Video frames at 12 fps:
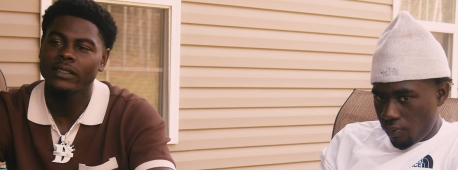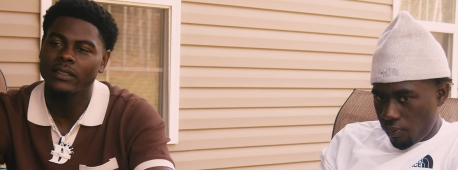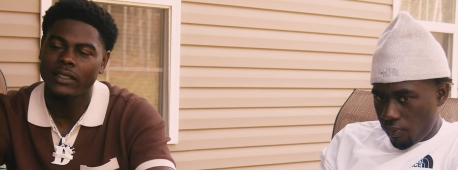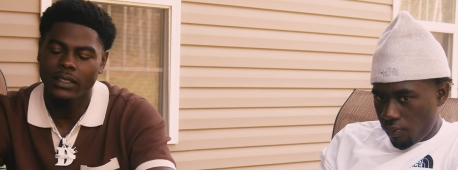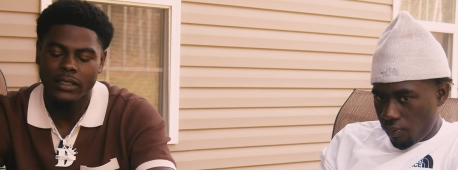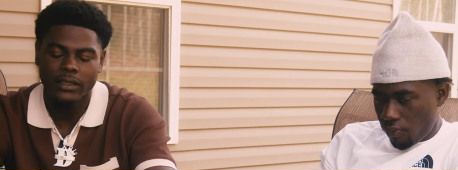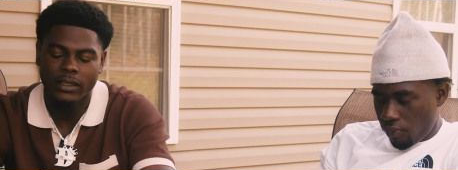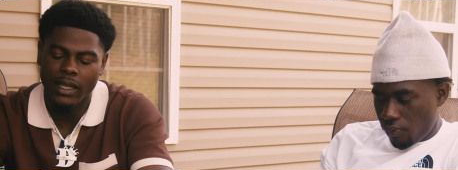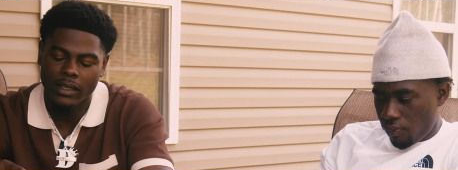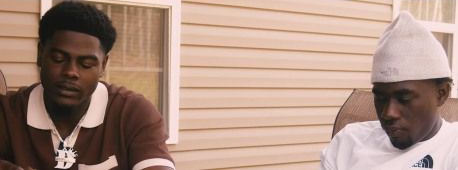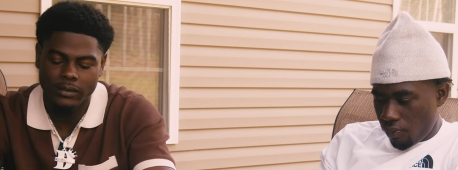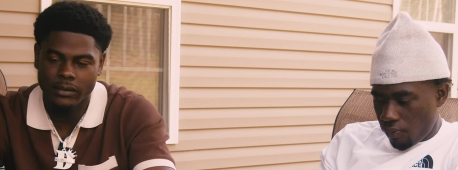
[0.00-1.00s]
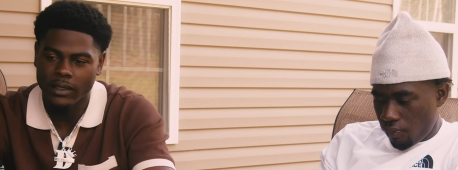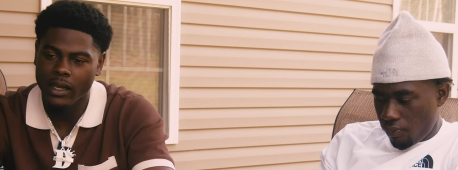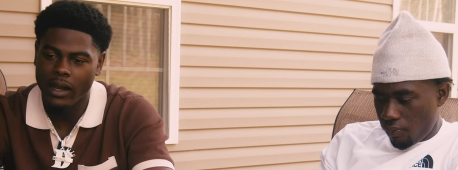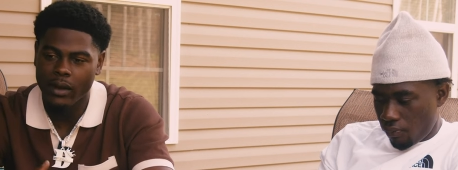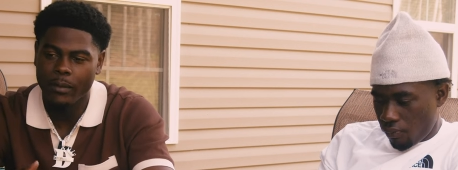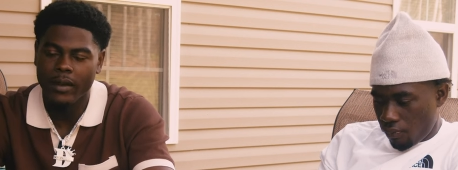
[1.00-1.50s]
Speaker 1: shit like
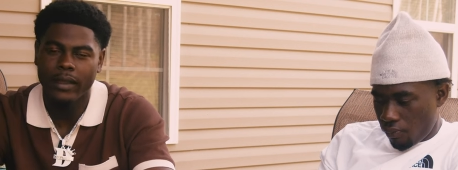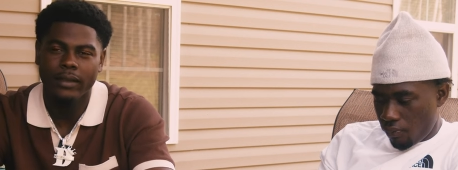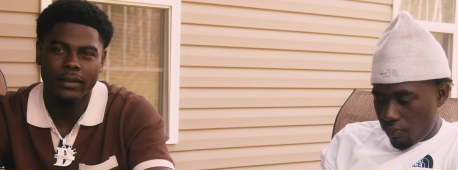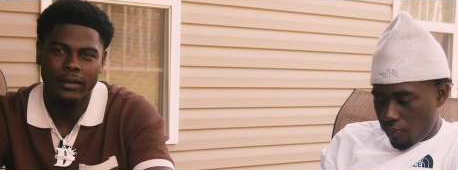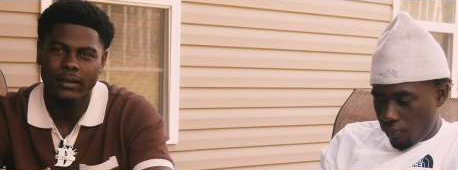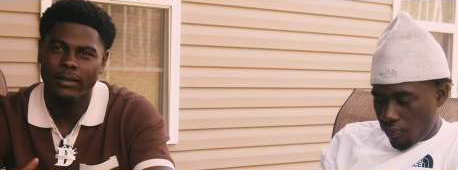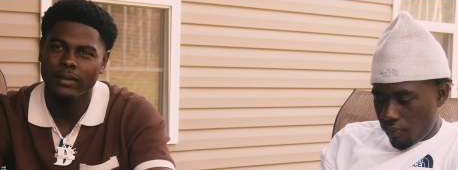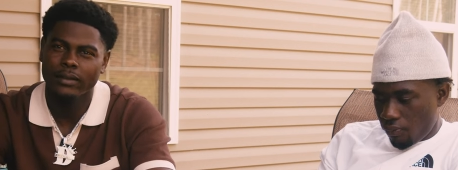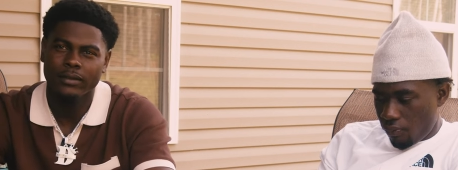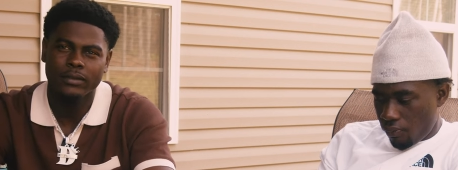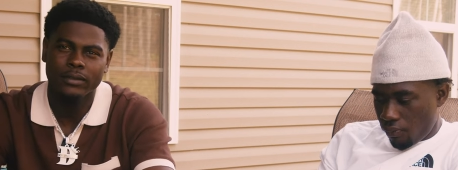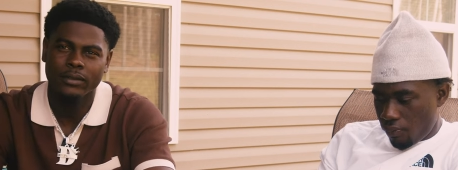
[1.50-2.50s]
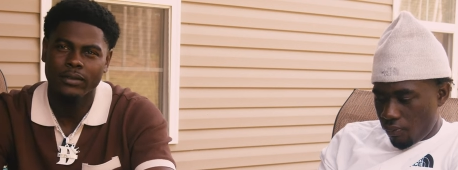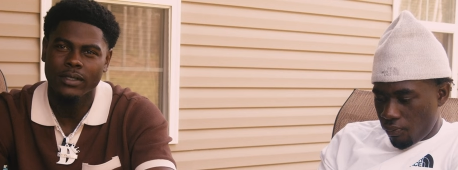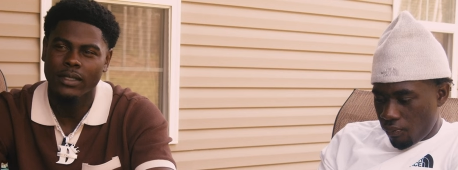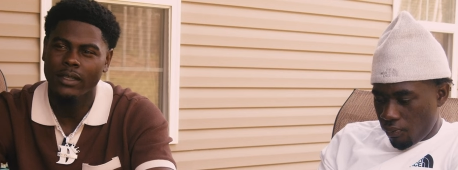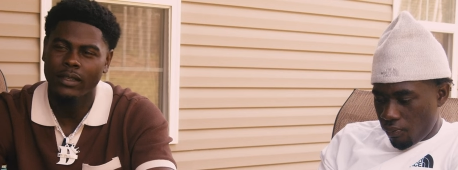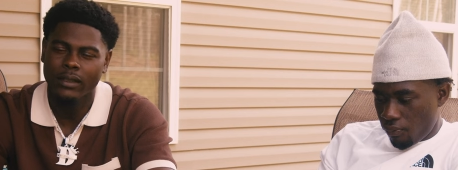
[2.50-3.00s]
every month. Every month. You know what I'm
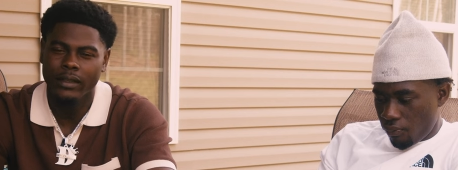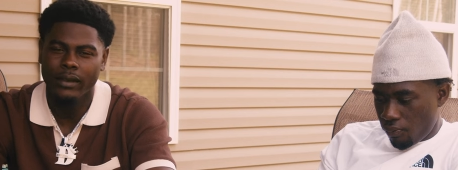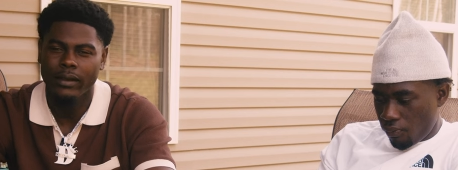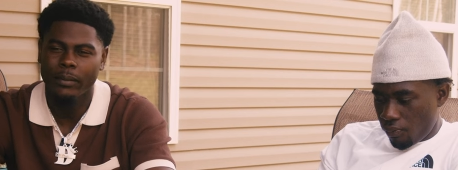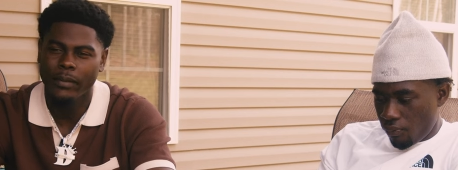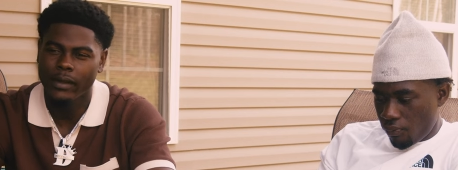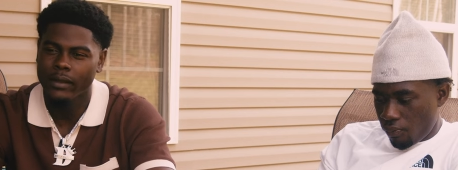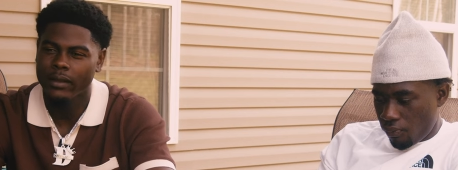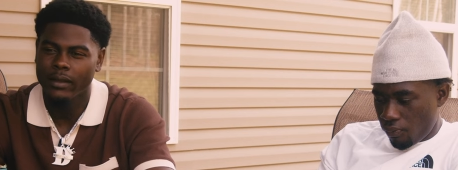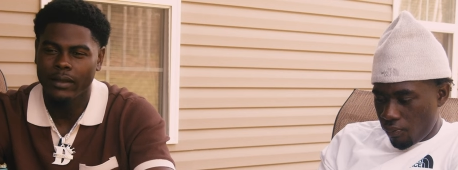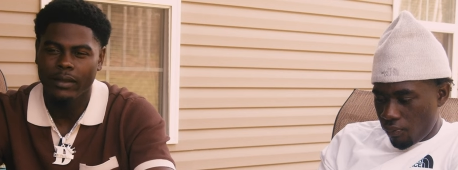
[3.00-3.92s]
saying every Sound month. right.